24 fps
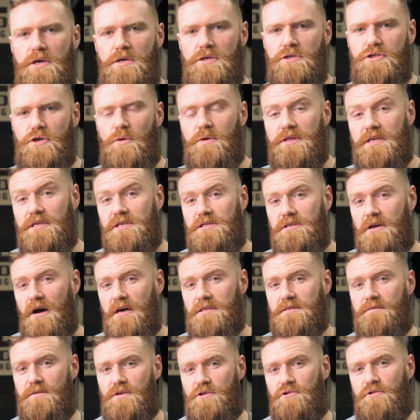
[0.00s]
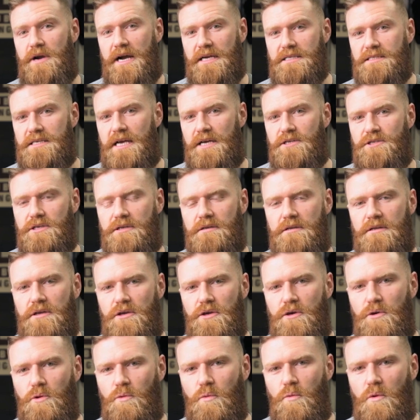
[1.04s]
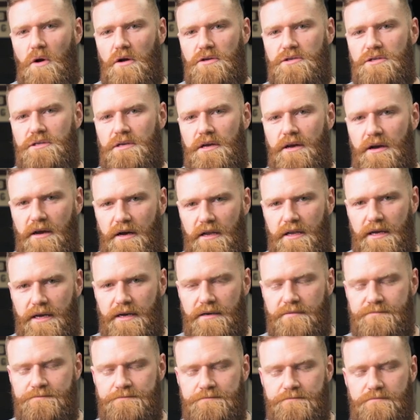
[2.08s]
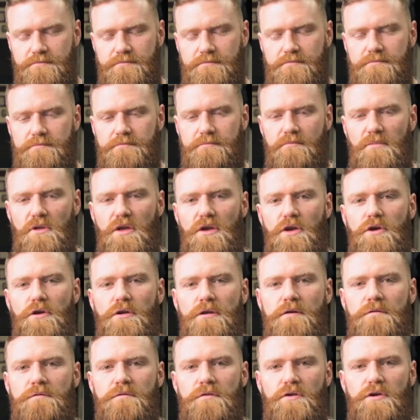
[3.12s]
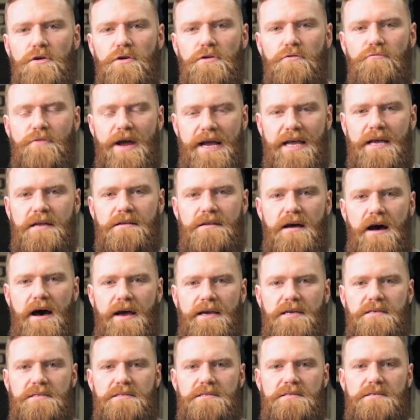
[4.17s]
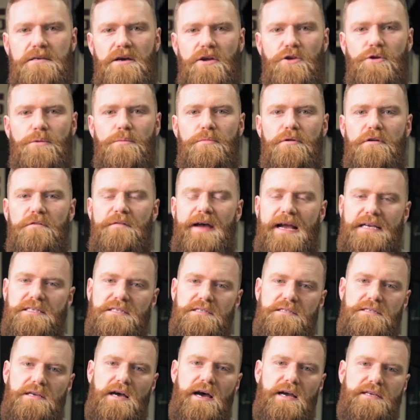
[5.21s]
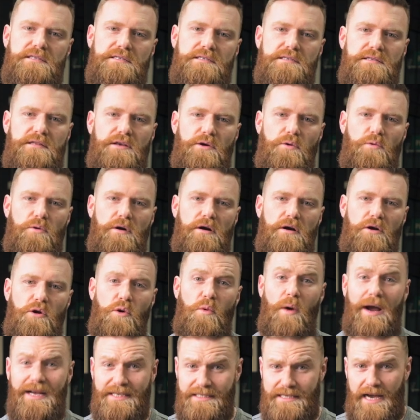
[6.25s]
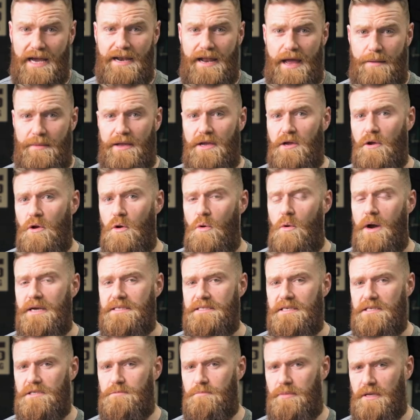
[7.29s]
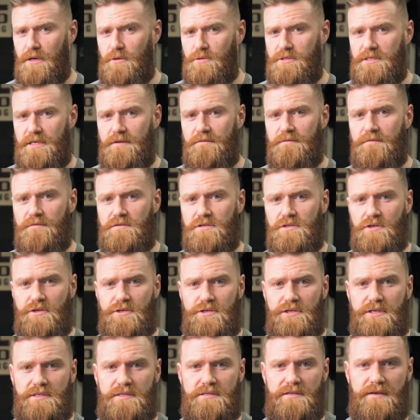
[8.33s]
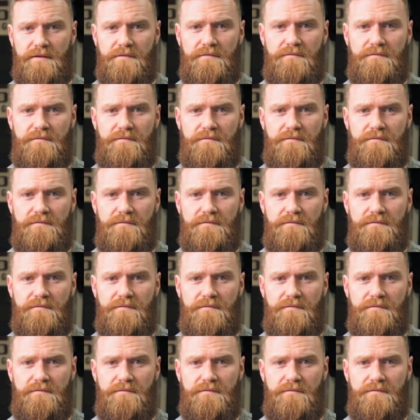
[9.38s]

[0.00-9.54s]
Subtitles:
So at the start of the track session that you watched earlier, you'll have recognized a number of exercises that were quite dynamic and quite explosive, such as the